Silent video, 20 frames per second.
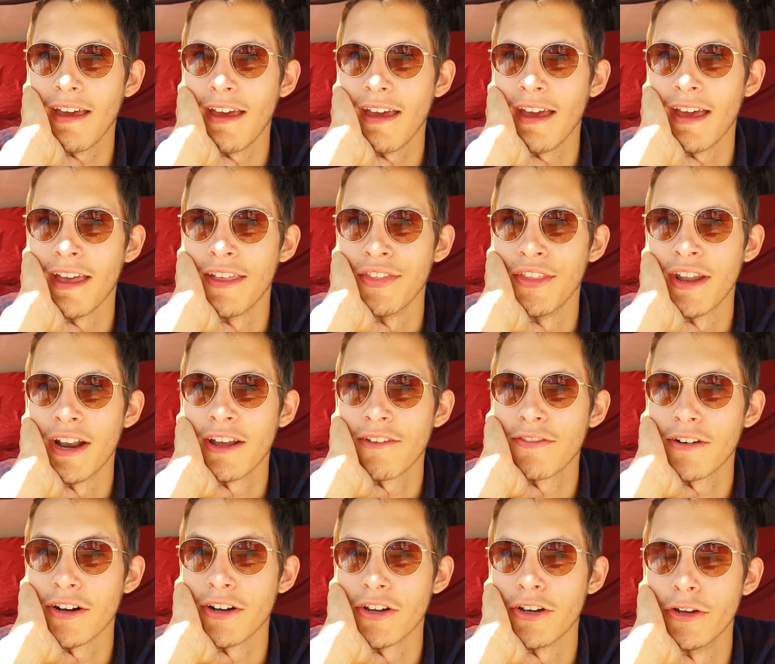And then I
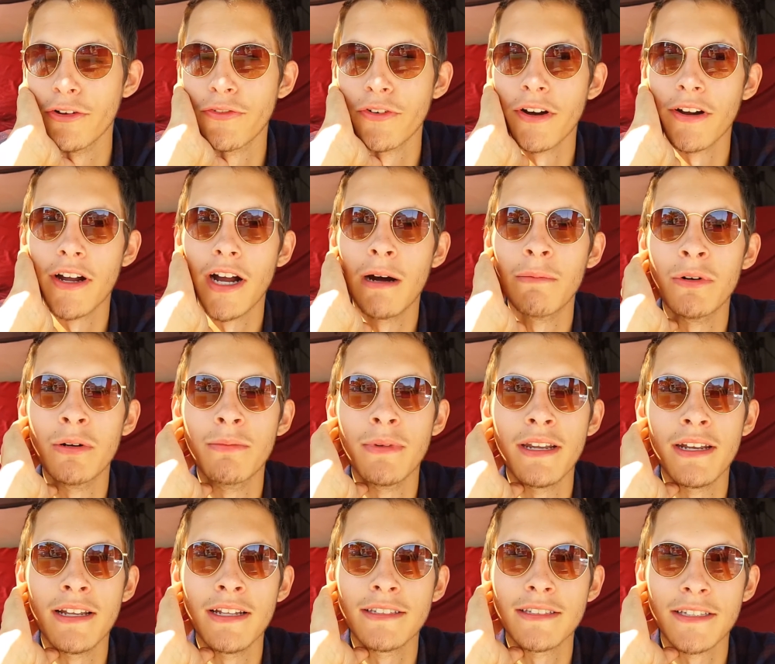felt good for a couple
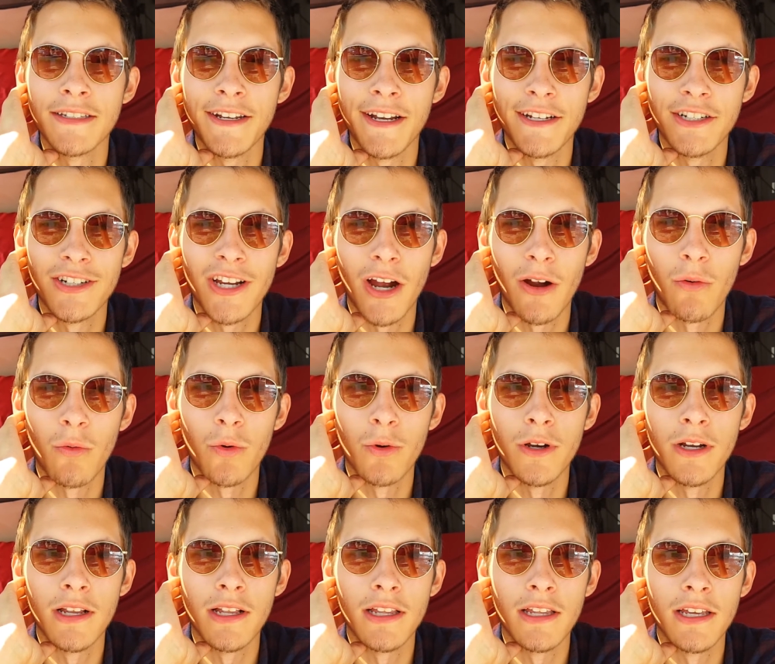minutes, and then I just got
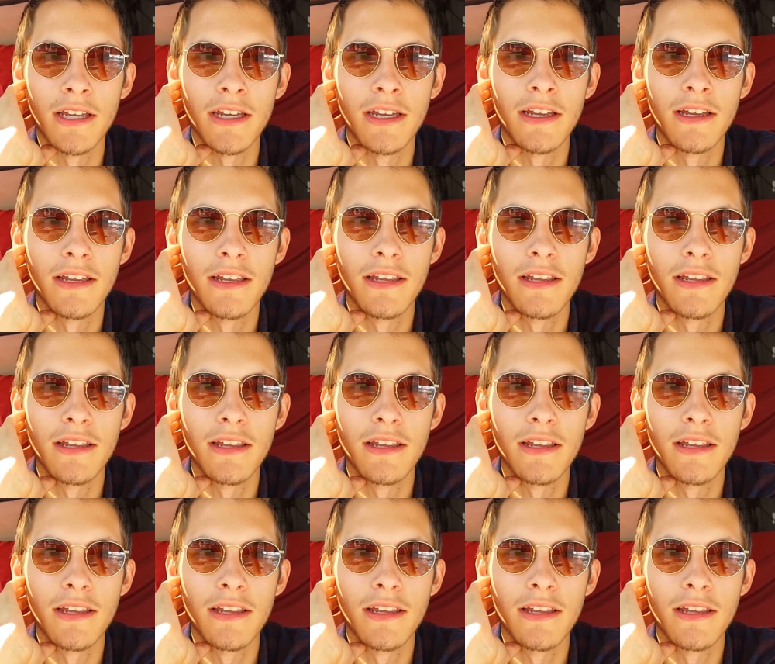really